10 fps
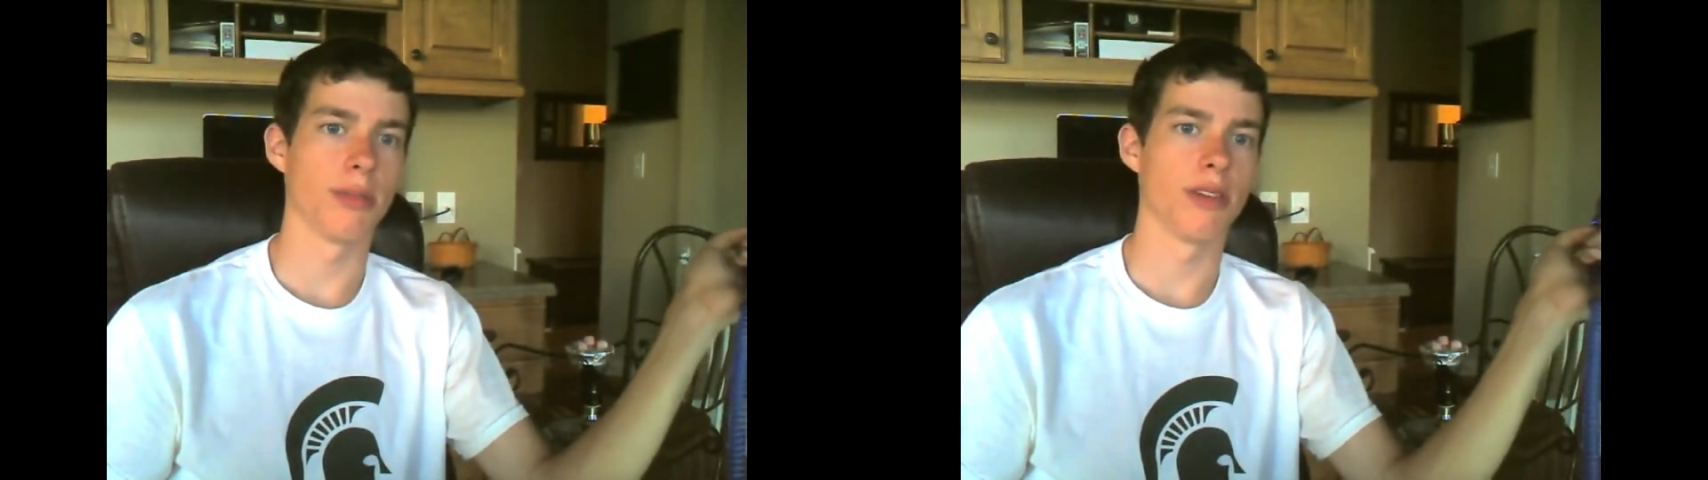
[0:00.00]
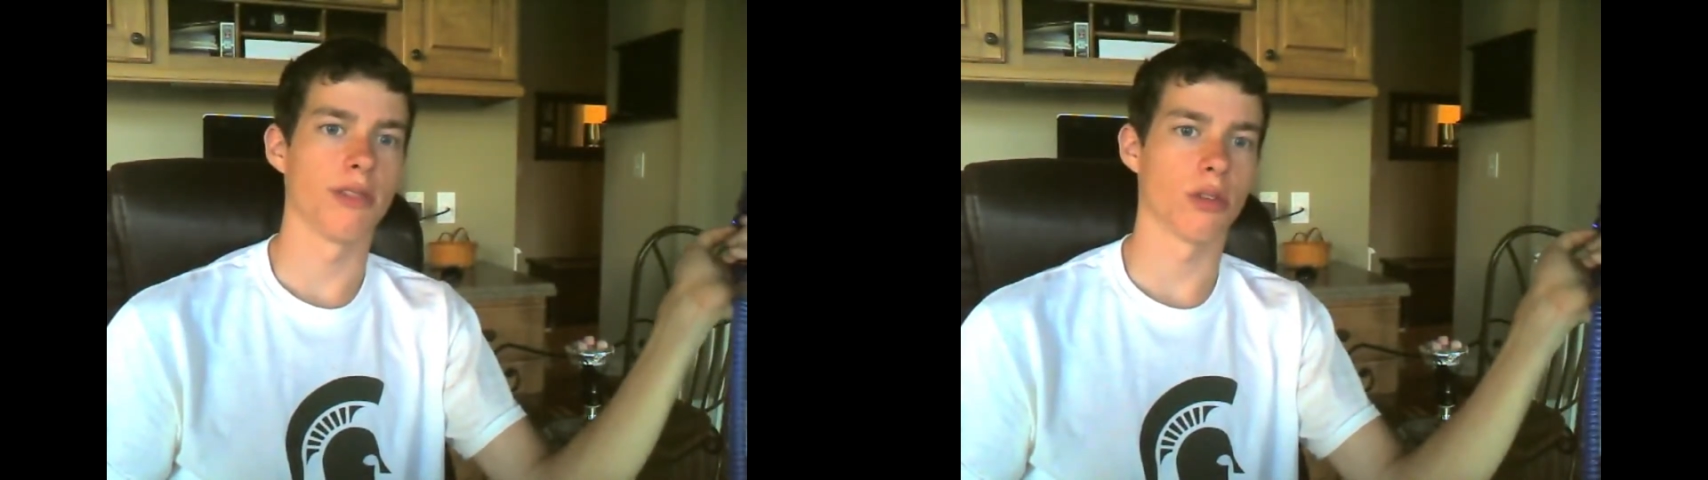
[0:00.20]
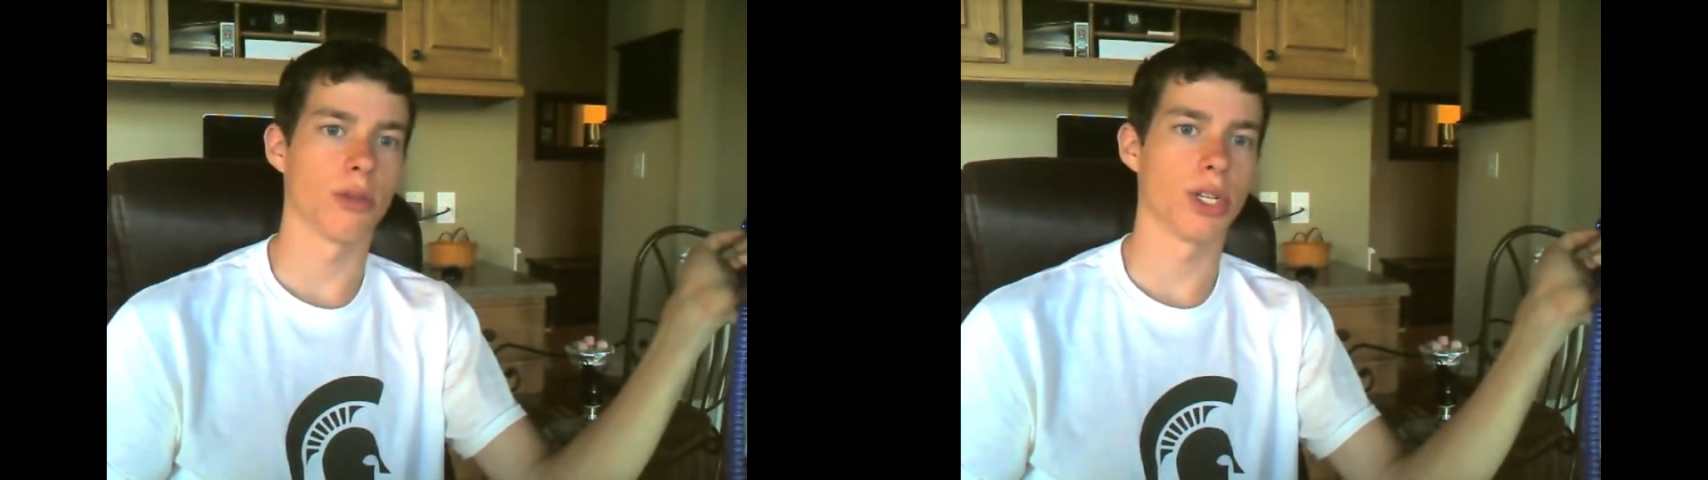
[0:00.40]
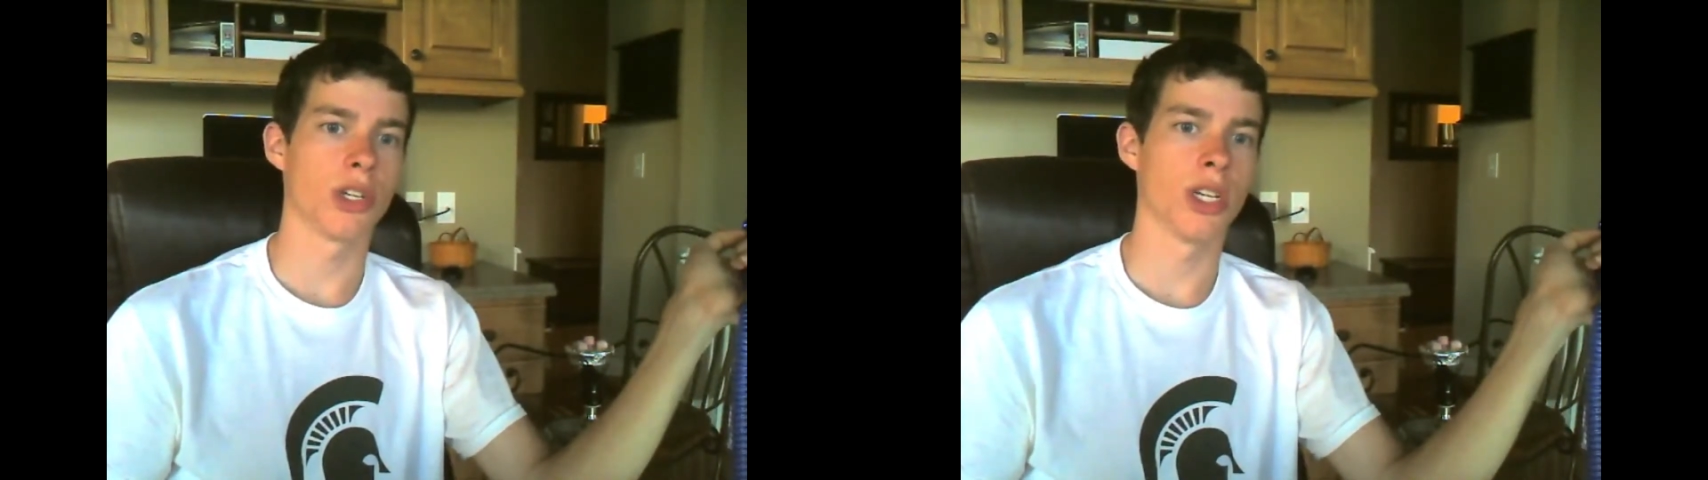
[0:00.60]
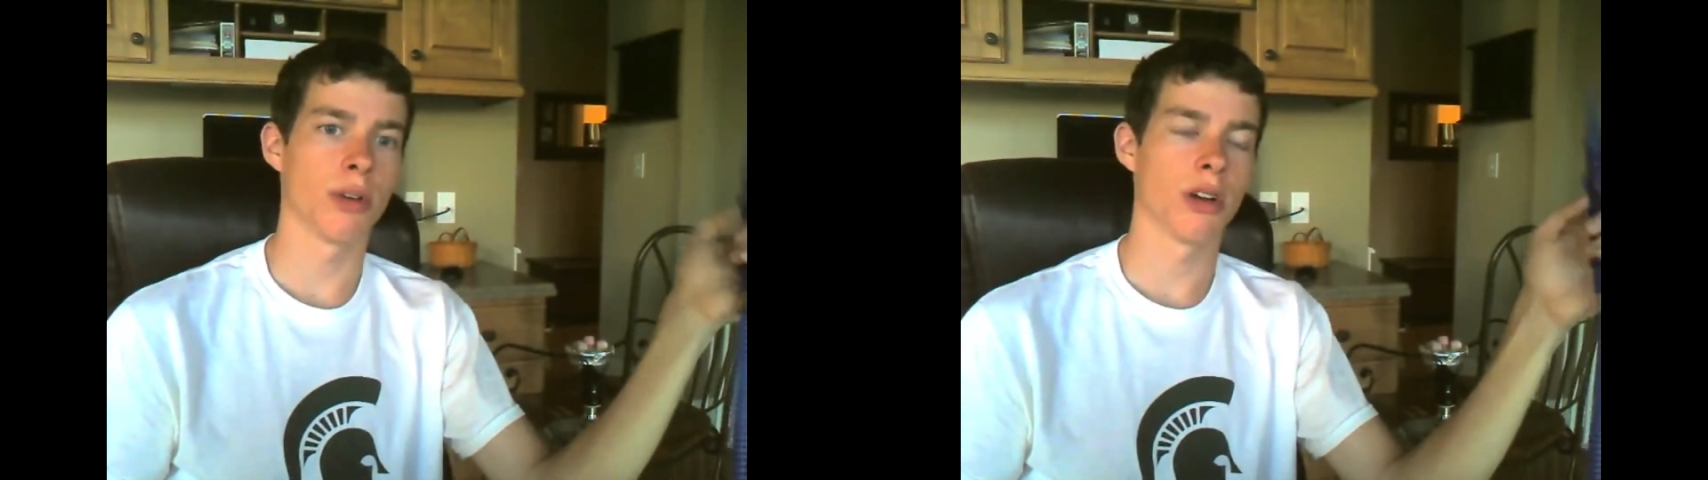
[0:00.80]
maybe even a little
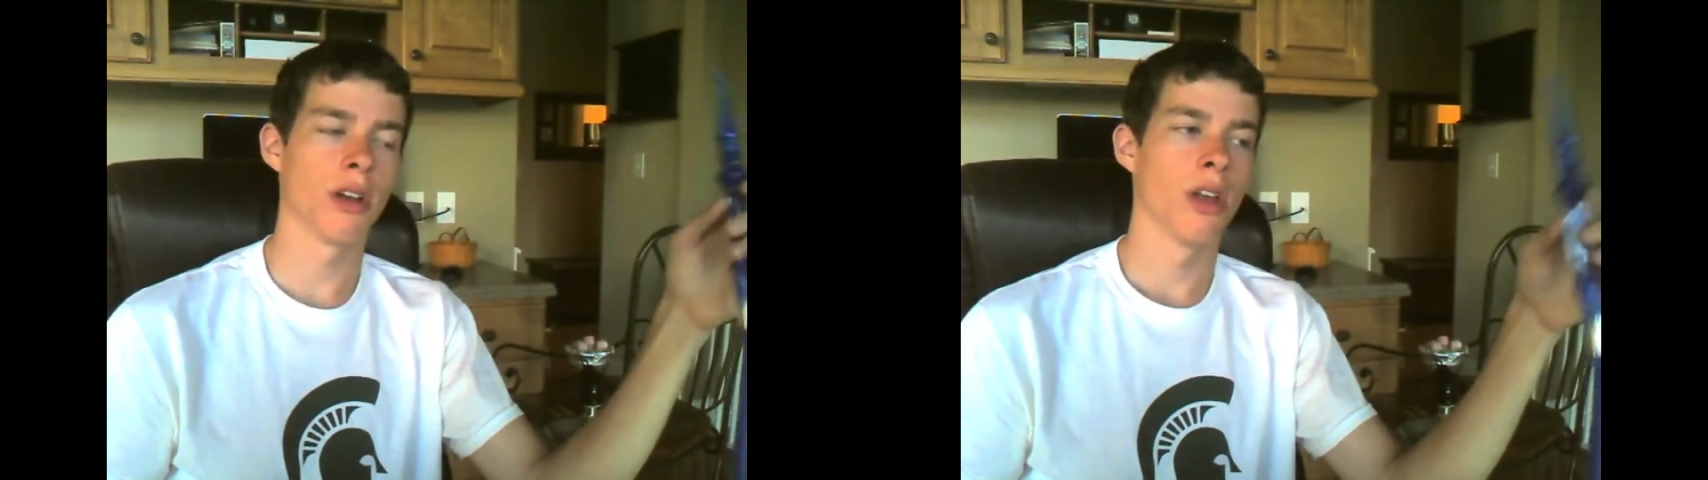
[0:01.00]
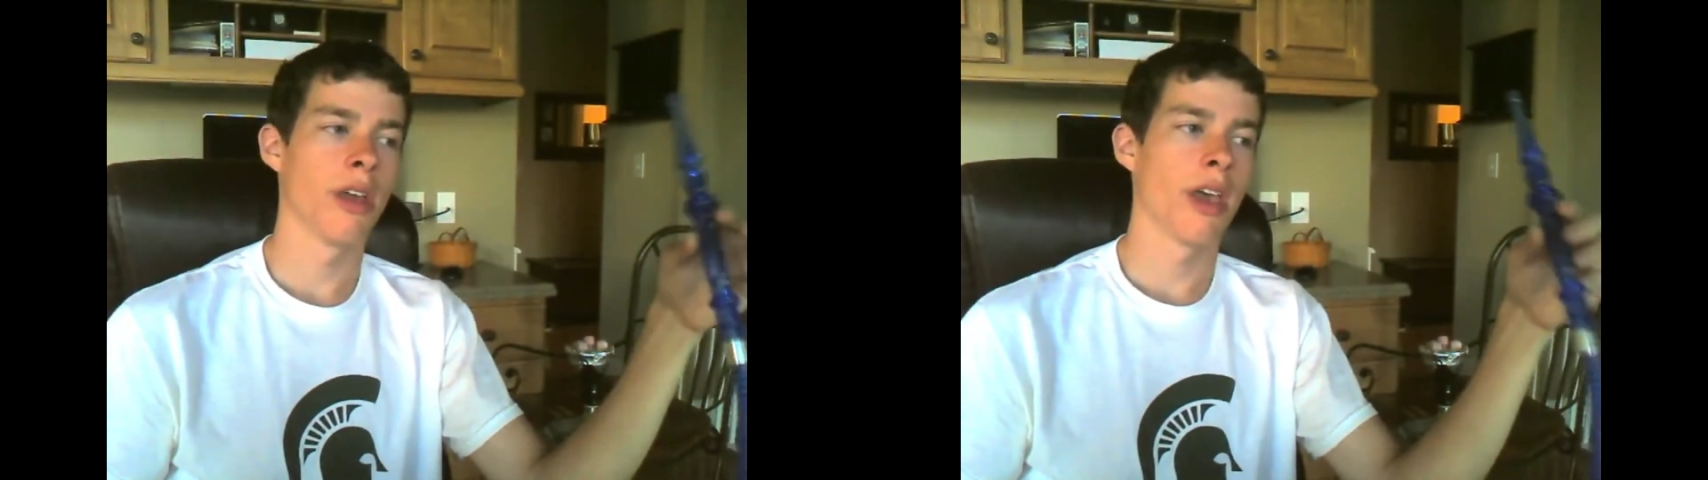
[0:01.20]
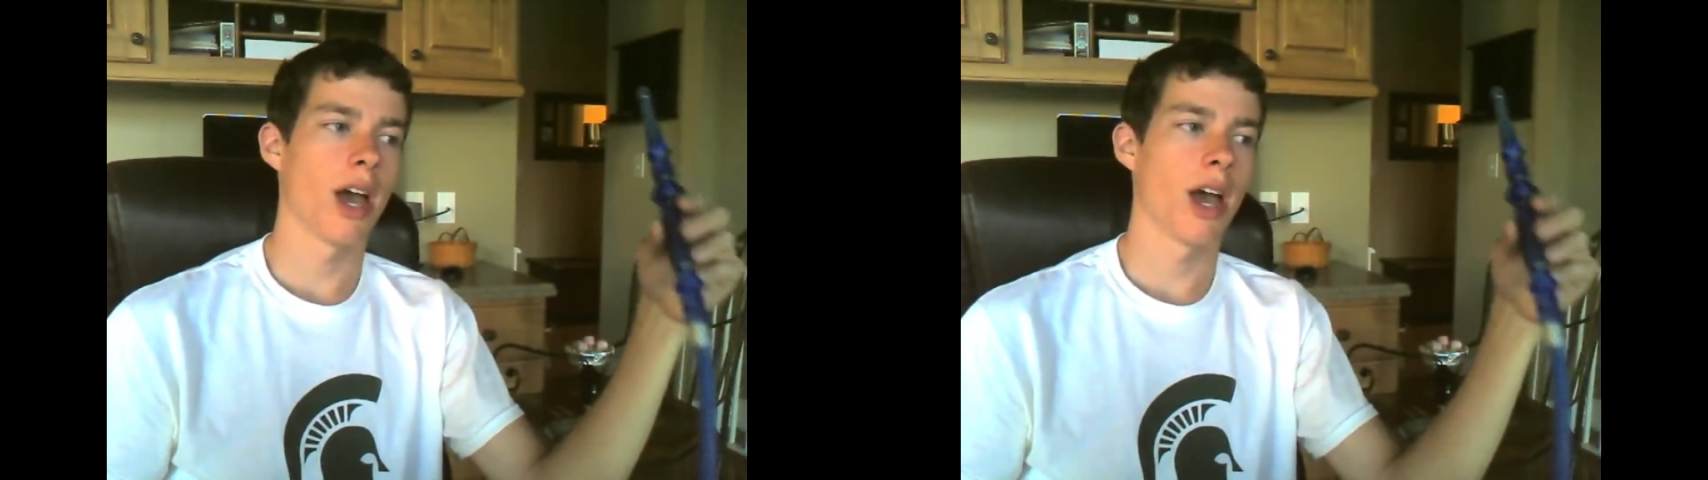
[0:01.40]
bit cheaper.